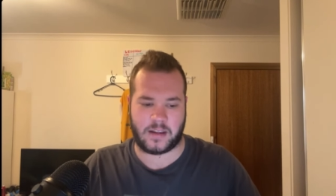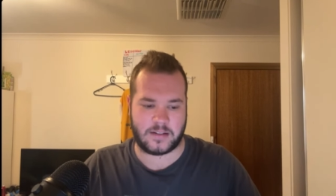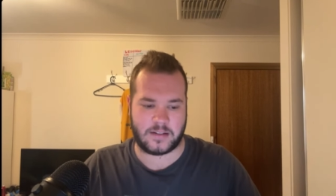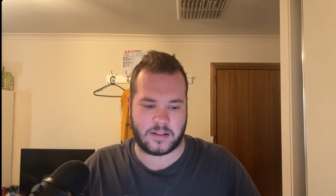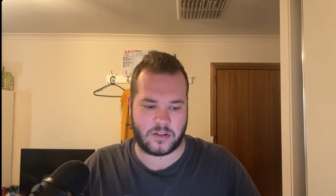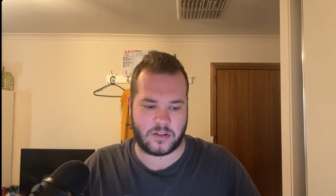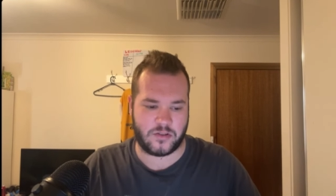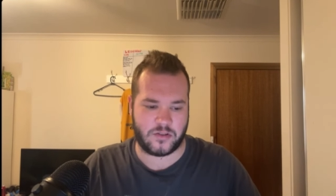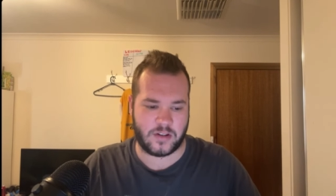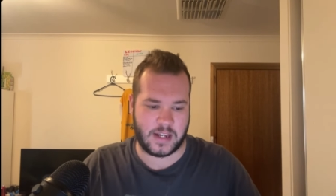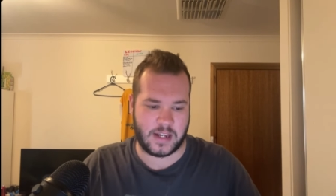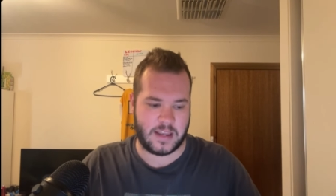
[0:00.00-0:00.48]
It's
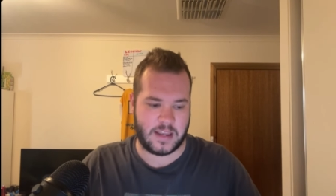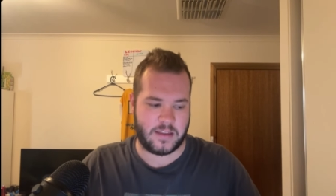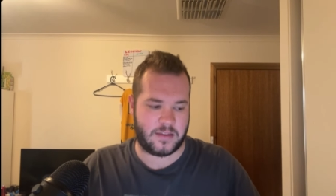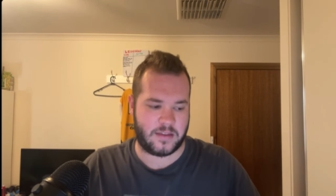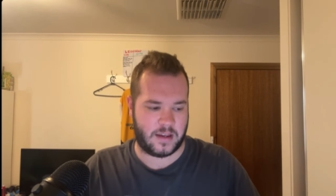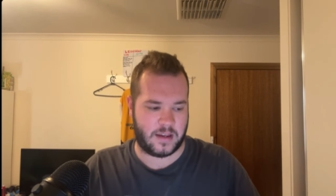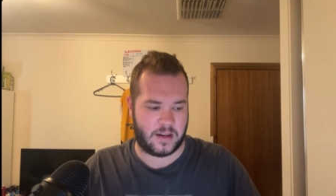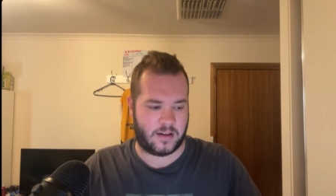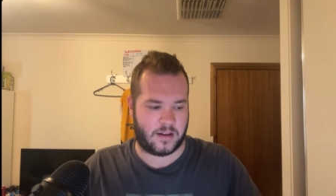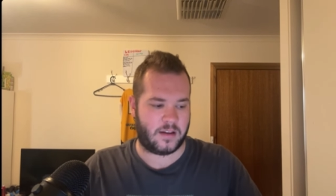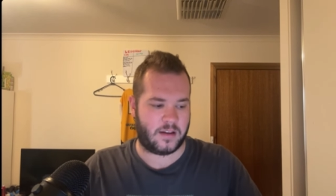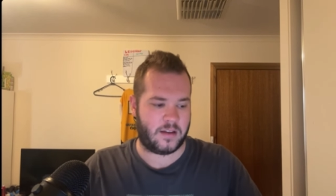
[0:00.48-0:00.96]
a tricky
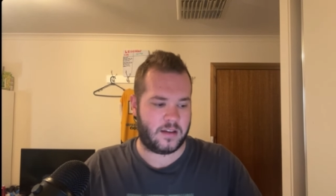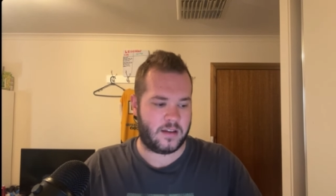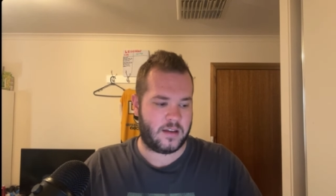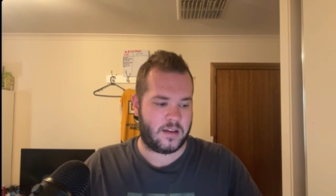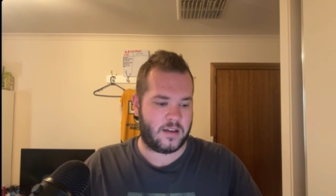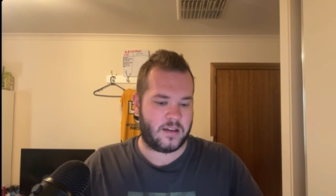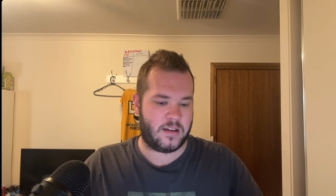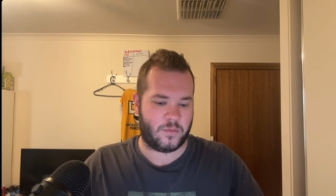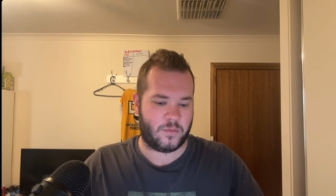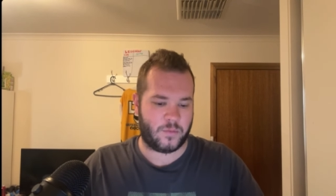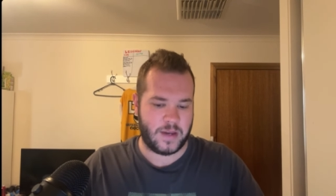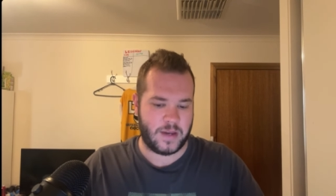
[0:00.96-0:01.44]
thing.
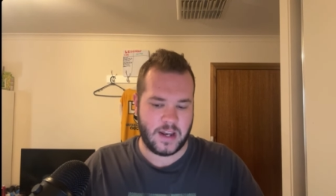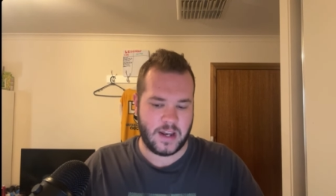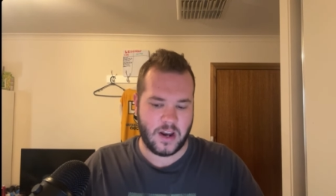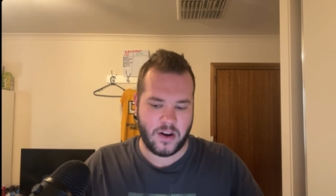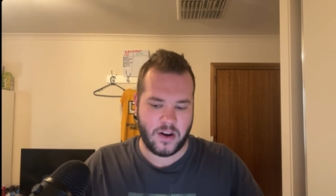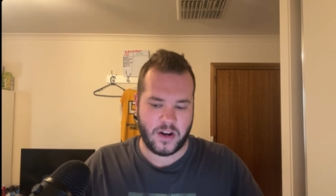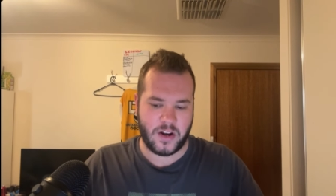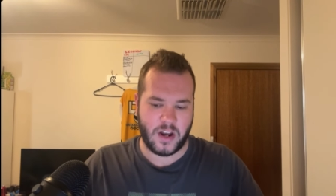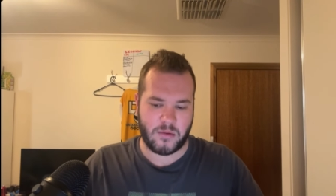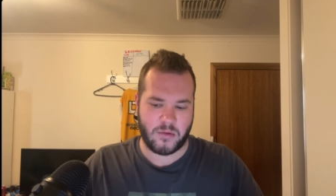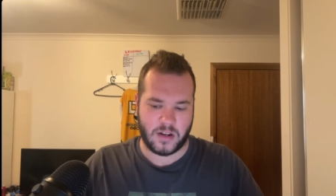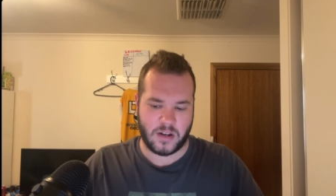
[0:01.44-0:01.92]
We
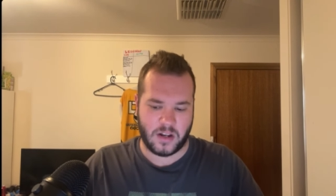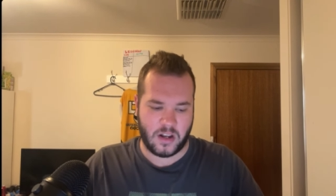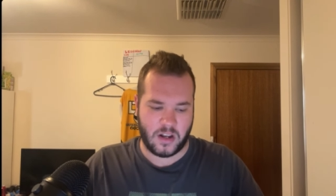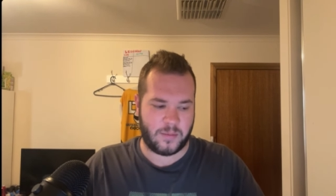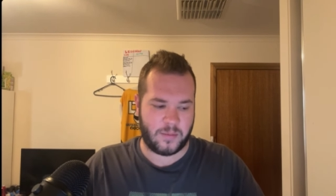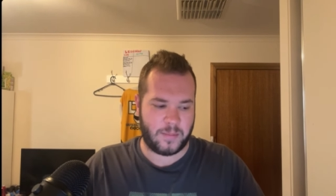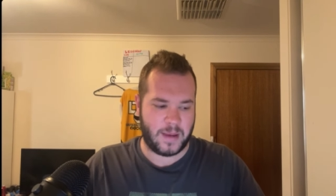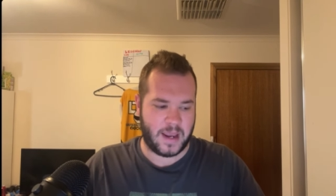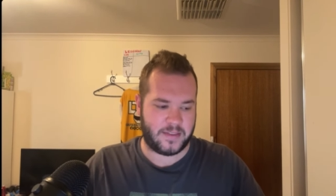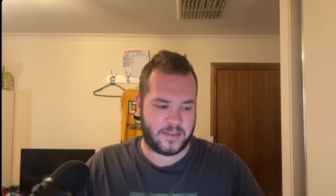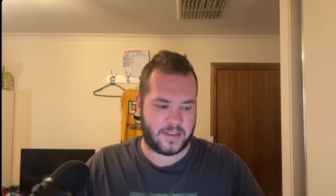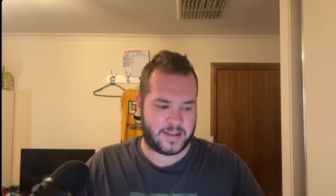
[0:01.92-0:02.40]
don't know a lot
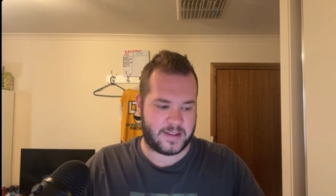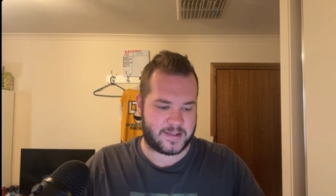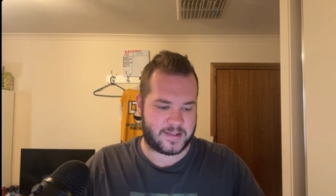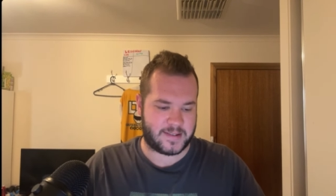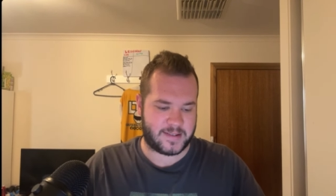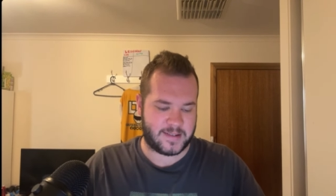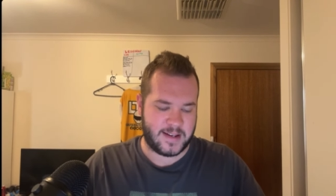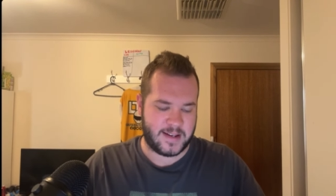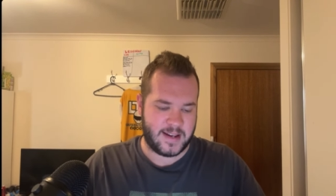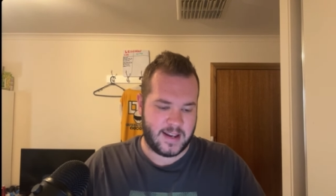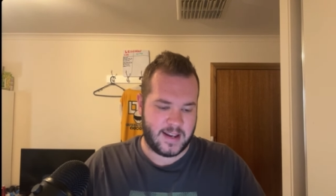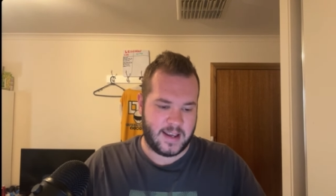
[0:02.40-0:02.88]
about this,